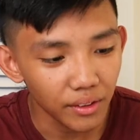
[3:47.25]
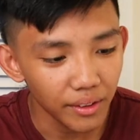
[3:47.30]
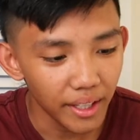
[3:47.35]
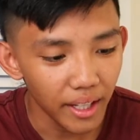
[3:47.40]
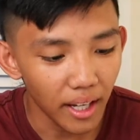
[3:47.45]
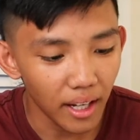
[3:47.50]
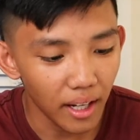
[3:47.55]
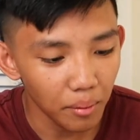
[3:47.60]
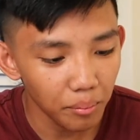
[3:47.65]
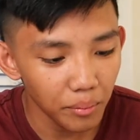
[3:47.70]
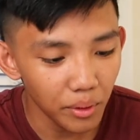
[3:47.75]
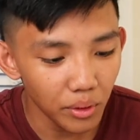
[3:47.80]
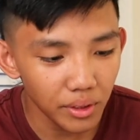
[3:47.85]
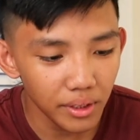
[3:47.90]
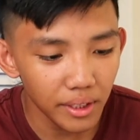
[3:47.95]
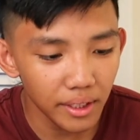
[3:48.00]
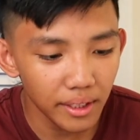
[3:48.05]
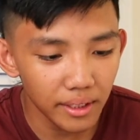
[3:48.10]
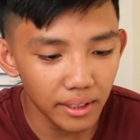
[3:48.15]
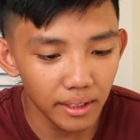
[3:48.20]
yeah, I'm
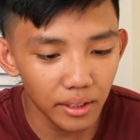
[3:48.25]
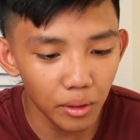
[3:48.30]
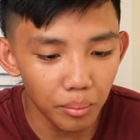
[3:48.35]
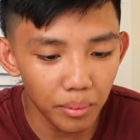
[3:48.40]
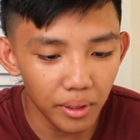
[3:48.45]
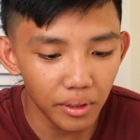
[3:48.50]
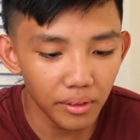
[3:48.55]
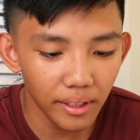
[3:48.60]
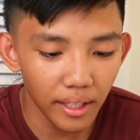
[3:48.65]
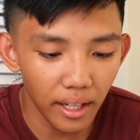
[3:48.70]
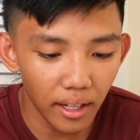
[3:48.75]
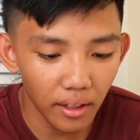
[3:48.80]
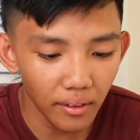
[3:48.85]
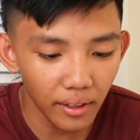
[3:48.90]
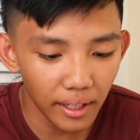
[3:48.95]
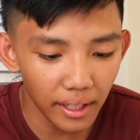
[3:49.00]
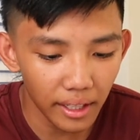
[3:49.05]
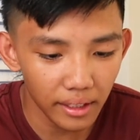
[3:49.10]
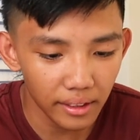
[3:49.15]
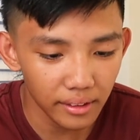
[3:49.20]
using it a little bit now,
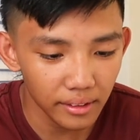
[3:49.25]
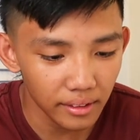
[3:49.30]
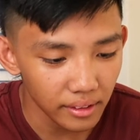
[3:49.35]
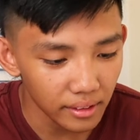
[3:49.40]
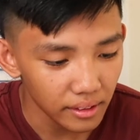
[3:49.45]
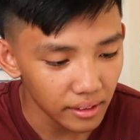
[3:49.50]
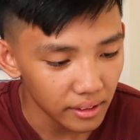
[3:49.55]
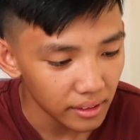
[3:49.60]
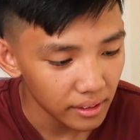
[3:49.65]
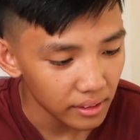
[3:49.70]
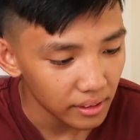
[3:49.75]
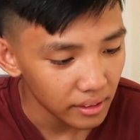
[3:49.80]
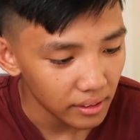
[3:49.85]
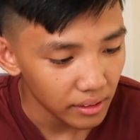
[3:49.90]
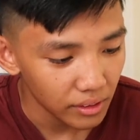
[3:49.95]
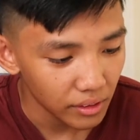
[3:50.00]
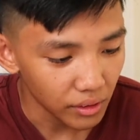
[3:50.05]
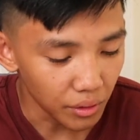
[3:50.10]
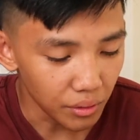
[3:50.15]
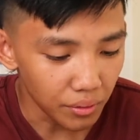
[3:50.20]
and
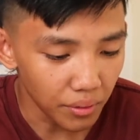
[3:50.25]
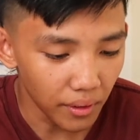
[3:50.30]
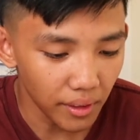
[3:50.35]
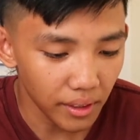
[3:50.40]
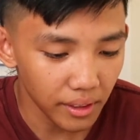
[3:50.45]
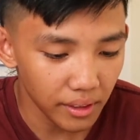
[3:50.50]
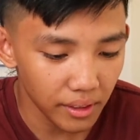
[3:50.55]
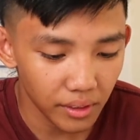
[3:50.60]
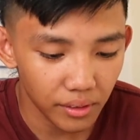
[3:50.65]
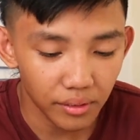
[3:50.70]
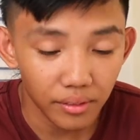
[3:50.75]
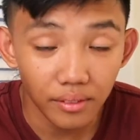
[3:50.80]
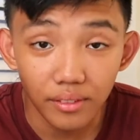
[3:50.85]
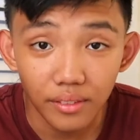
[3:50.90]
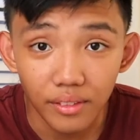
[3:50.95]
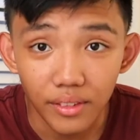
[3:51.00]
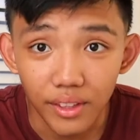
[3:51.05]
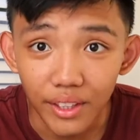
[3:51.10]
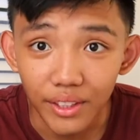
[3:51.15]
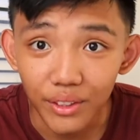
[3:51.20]
so far it's
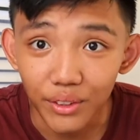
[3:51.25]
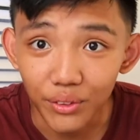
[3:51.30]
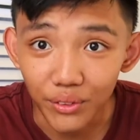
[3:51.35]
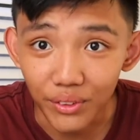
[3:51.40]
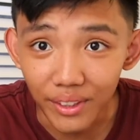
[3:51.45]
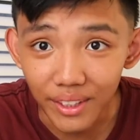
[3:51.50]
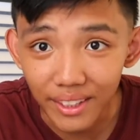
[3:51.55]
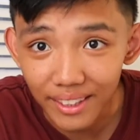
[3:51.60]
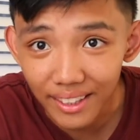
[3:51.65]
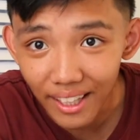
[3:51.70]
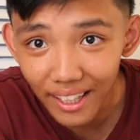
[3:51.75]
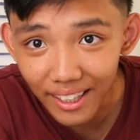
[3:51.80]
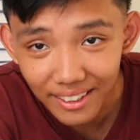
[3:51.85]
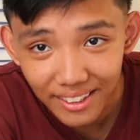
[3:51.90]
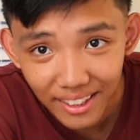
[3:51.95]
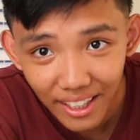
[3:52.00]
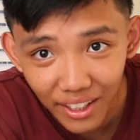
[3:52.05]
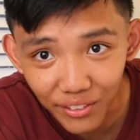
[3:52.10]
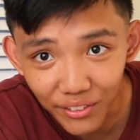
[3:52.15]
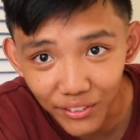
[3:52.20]
really
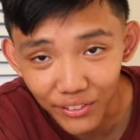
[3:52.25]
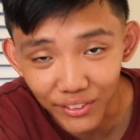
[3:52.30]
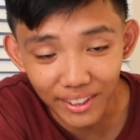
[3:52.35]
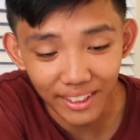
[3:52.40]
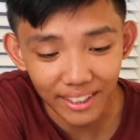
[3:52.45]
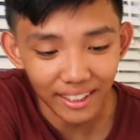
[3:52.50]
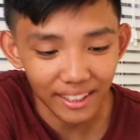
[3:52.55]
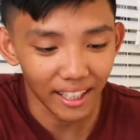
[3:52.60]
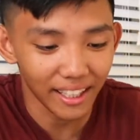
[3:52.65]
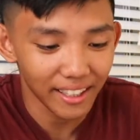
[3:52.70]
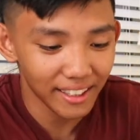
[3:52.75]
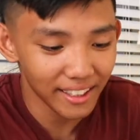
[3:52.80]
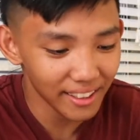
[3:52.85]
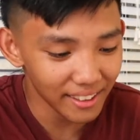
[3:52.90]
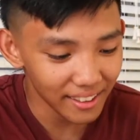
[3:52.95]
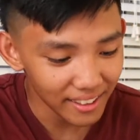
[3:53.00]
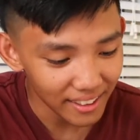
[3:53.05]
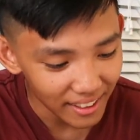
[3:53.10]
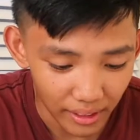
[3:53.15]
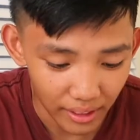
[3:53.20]
nice. I really like
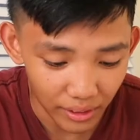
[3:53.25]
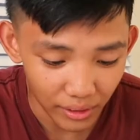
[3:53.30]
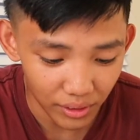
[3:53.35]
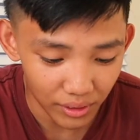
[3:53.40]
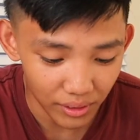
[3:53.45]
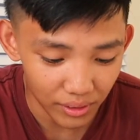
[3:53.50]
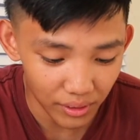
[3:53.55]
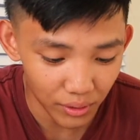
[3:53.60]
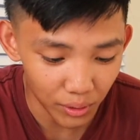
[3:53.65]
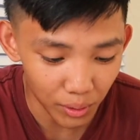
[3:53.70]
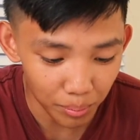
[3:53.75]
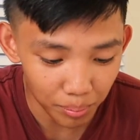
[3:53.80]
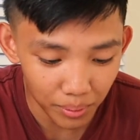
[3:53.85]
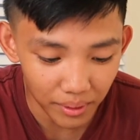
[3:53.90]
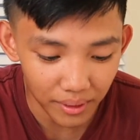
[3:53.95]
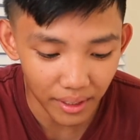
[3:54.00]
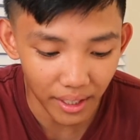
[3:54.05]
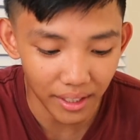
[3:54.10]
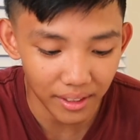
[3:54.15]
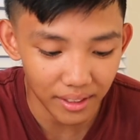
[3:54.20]
it. It's
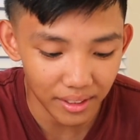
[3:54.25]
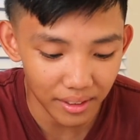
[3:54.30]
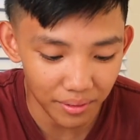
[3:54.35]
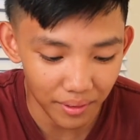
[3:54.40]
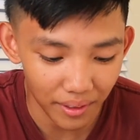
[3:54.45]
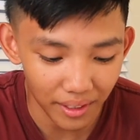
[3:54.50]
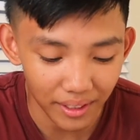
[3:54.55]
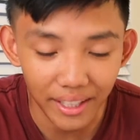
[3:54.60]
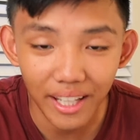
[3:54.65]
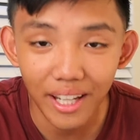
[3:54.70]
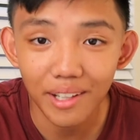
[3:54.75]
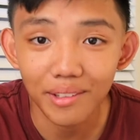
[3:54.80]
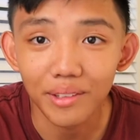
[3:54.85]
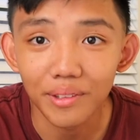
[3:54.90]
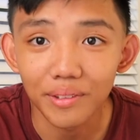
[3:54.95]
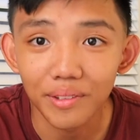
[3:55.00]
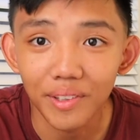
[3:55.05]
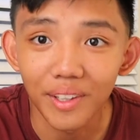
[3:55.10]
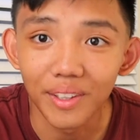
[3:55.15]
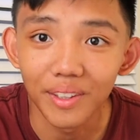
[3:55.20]
super nice to finally have a
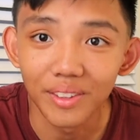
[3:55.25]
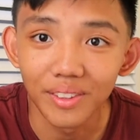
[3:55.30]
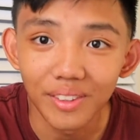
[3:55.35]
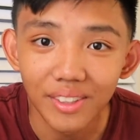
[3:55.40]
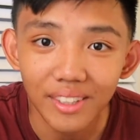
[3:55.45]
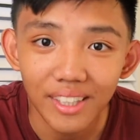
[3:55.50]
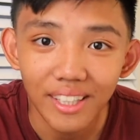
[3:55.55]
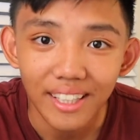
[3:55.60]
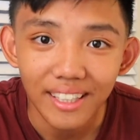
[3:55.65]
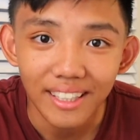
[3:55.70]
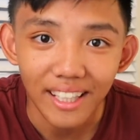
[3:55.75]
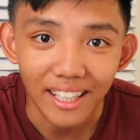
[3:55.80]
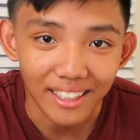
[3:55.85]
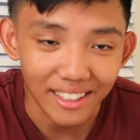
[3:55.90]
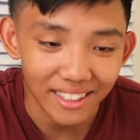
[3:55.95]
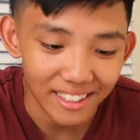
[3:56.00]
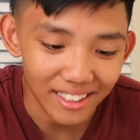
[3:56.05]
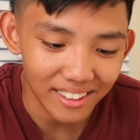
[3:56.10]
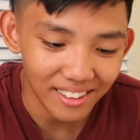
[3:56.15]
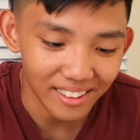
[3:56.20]
phone
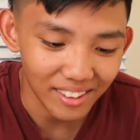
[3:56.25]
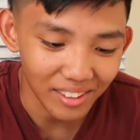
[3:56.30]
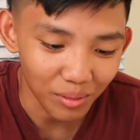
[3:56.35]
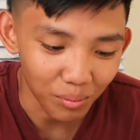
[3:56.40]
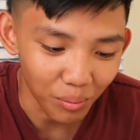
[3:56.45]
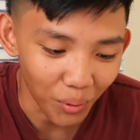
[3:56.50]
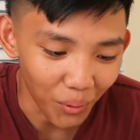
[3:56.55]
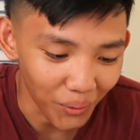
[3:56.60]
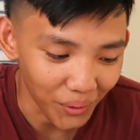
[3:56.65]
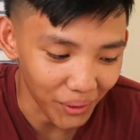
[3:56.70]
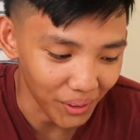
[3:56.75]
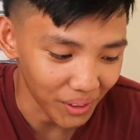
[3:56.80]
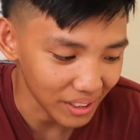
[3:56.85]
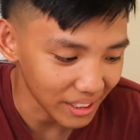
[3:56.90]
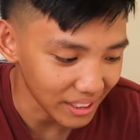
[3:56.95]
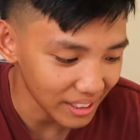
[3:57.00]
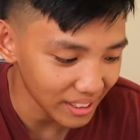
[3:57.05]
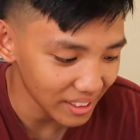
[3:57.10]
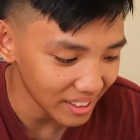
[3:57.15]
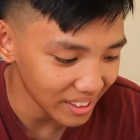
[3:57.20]
that's
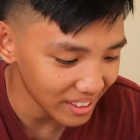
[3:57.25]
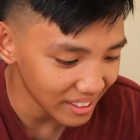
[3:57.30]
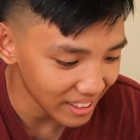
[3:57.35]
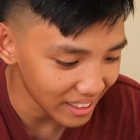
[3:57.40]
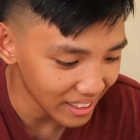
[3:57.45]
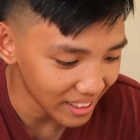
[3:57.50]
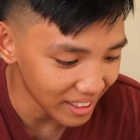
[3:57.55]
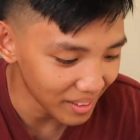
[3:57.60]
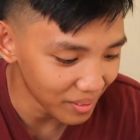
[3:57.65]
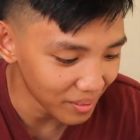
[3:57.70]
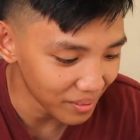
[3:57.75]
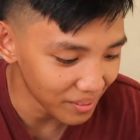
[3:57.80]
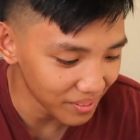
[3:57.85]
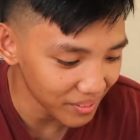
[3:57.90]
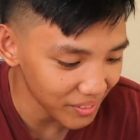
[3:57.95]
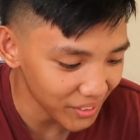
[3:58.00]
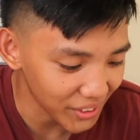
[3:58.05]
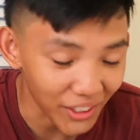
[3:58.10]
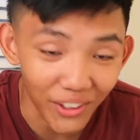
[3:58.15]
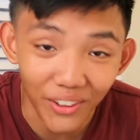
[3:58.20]
more
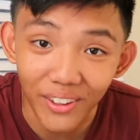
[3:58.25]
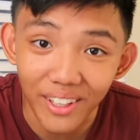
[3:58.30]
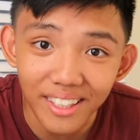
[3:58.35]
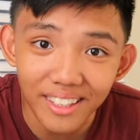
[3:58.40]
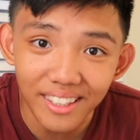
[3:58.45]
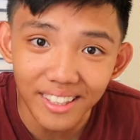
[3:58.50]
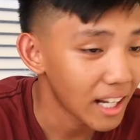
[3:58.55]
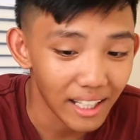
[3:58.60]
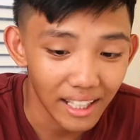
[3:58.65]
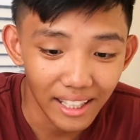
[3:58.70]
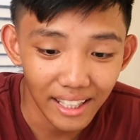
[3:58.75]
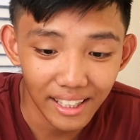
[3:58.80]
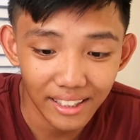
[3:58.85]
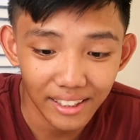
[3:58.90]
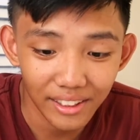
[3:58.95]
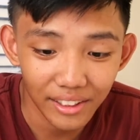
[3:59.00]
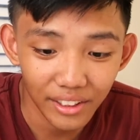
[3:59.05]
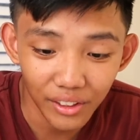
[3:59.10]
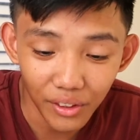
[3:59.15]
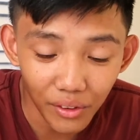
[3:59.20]
current,
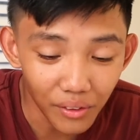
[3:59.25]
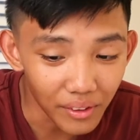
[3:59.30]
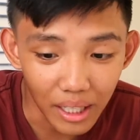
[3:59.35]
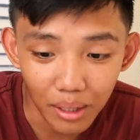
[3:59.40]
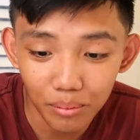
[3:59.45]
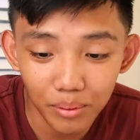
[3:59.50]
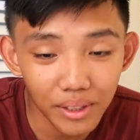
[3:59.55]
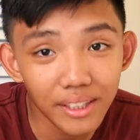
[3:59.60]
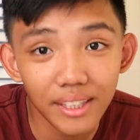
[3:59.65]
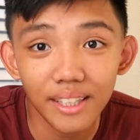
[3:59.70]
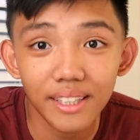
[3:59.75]
and you know, I'm just